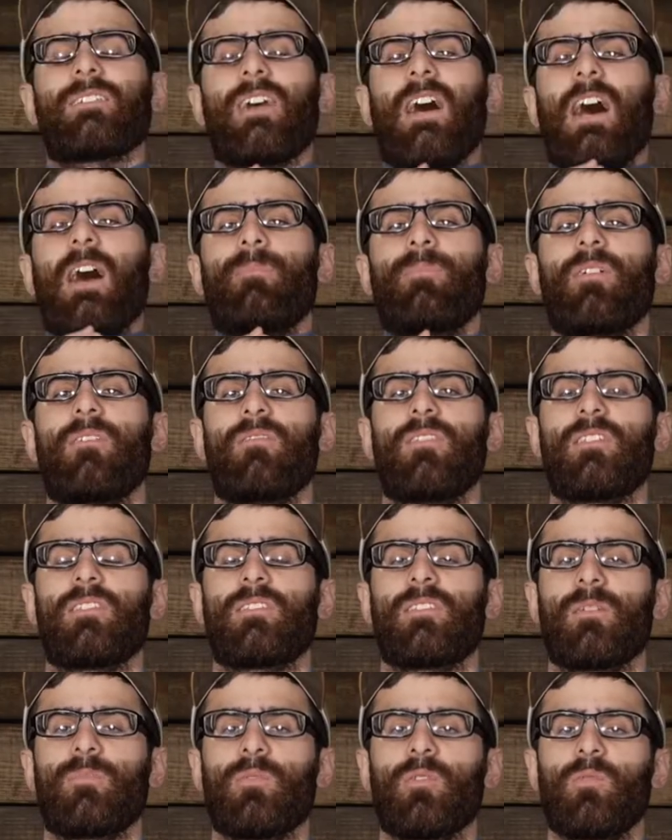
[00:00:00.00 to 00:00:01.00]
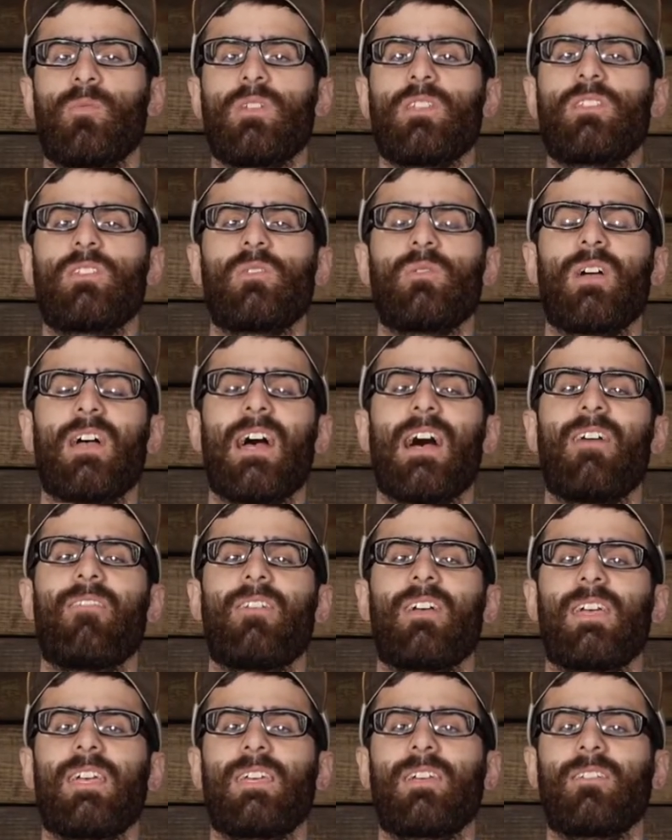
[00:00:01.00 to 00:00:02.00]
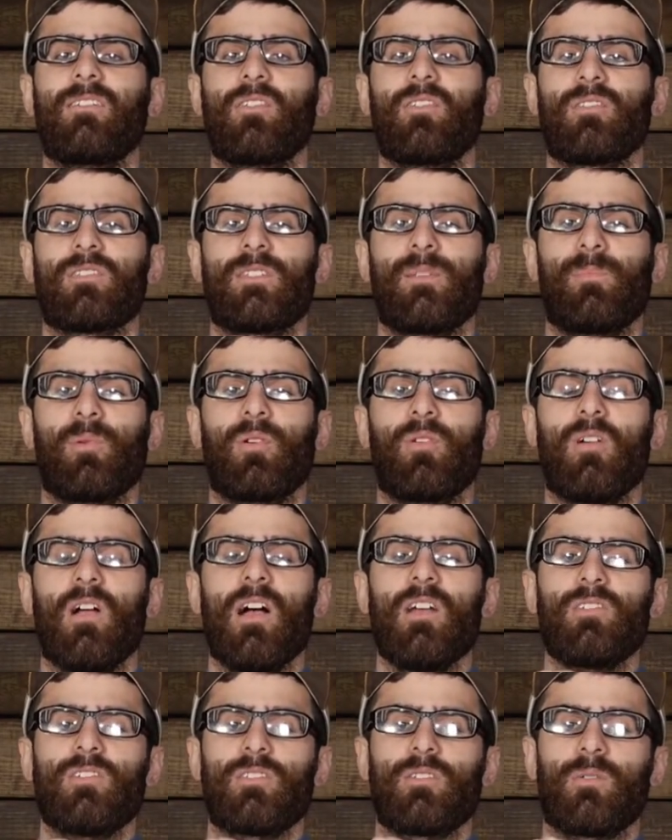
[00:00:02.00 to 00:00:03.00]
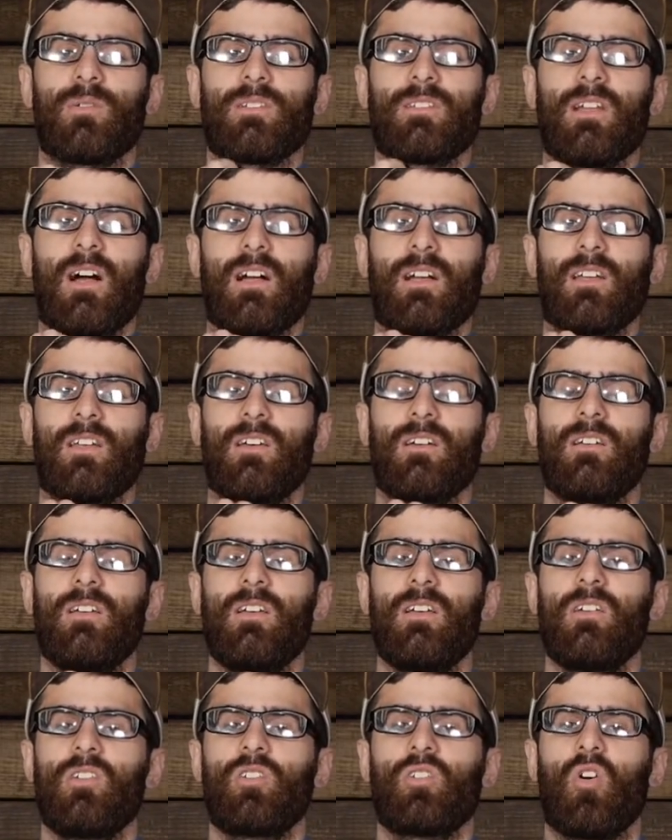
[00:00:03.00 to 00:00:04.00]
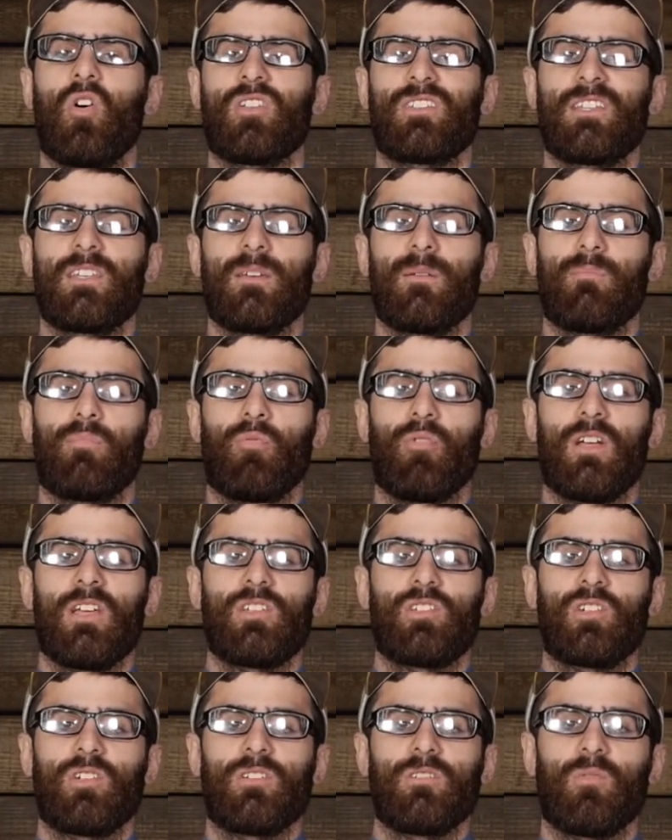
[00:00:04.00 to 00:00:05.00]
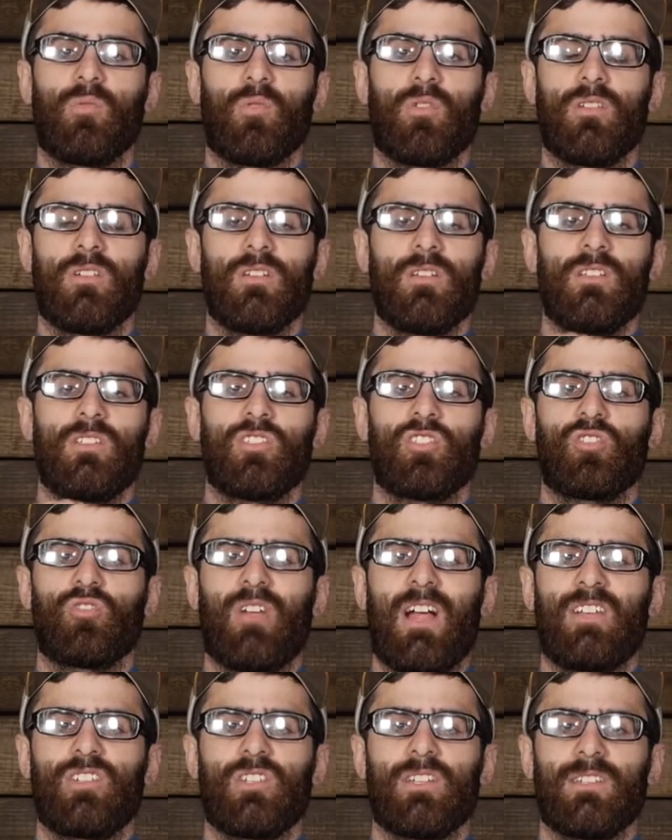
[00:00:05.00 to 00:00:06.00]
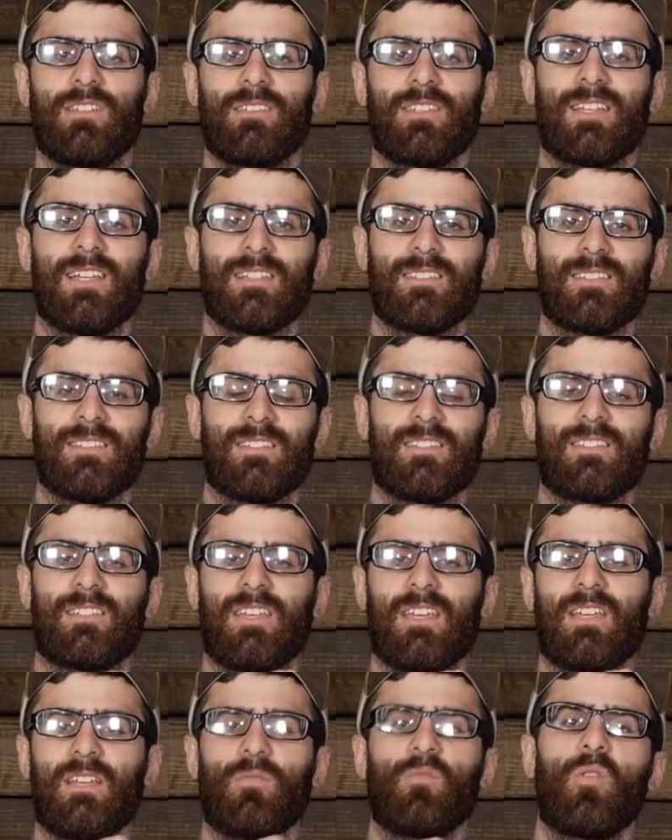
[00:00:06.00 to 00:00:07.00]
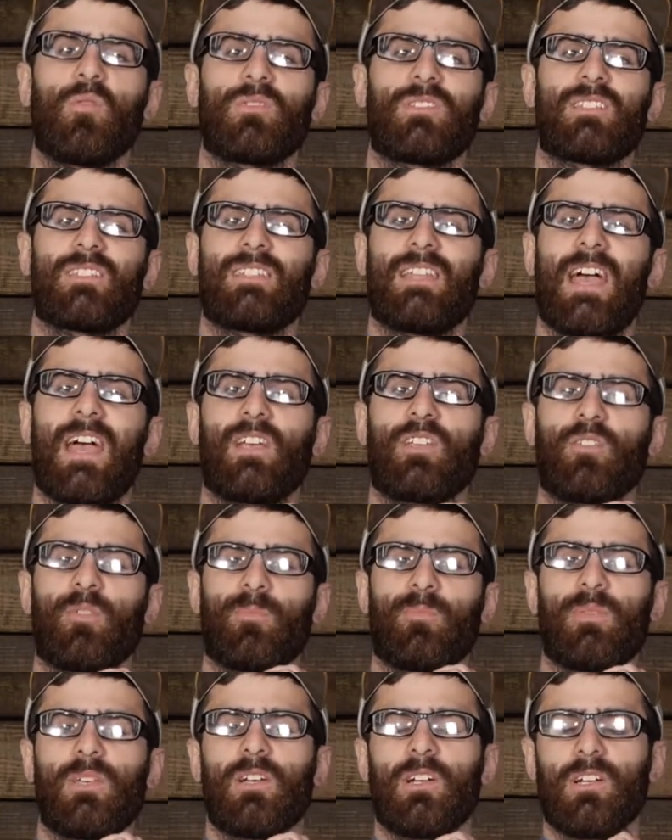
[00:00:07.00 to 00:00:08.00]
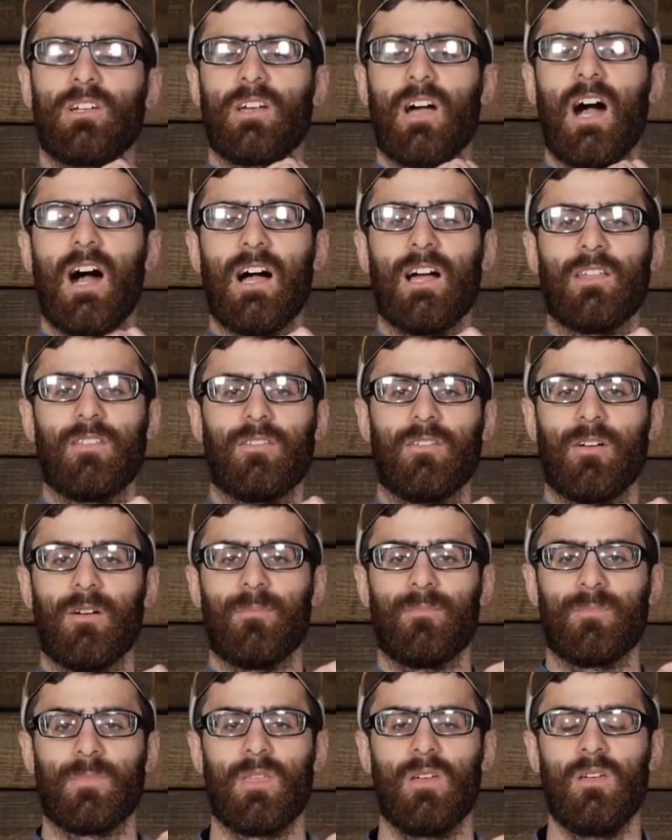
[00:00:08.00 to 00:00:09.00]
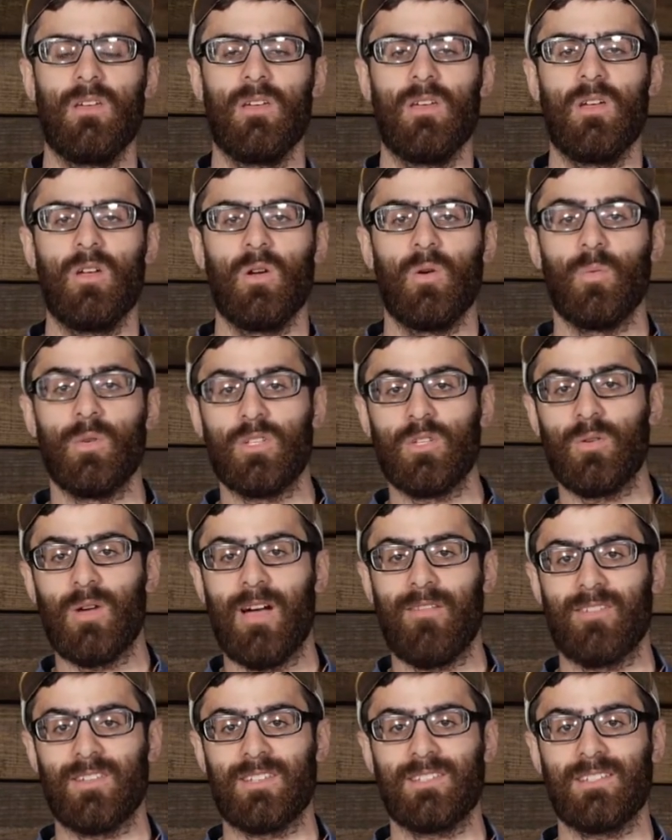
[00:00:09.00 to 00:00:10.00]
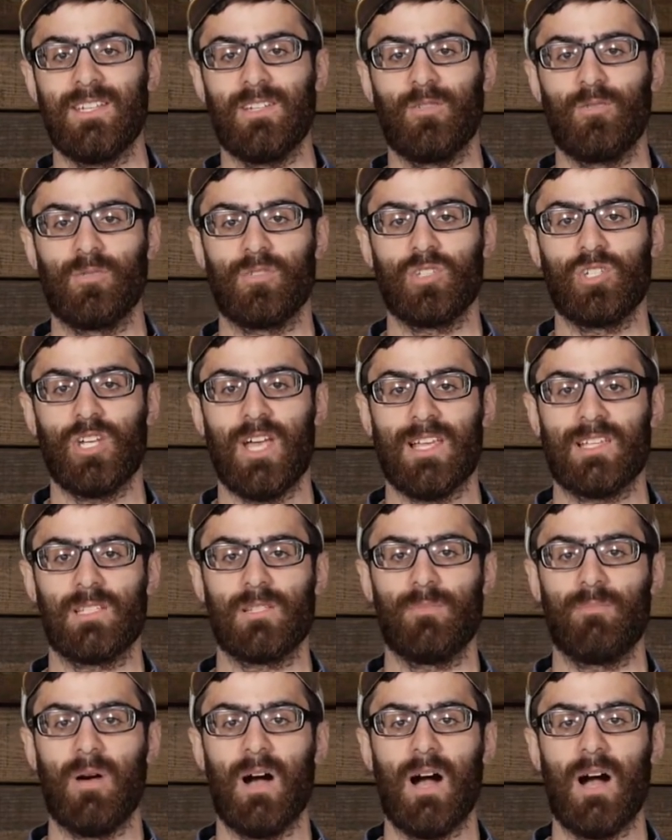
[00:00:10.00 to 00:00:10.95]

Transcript: top of the zipper, we do have a little zipper garage, so it's not gonna cause any abrasion or scratchiness against the skin. It won't snag your beard either. We do have a single chest